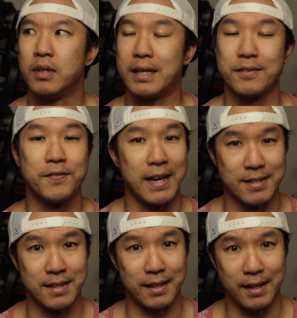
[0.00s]
as
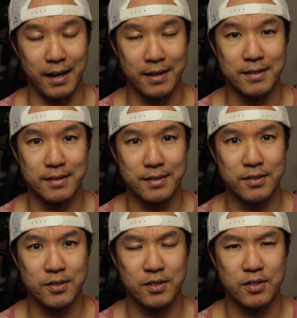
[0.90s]
fast as I can,
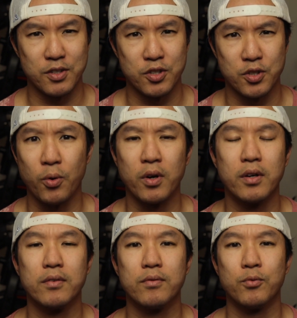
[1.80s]
short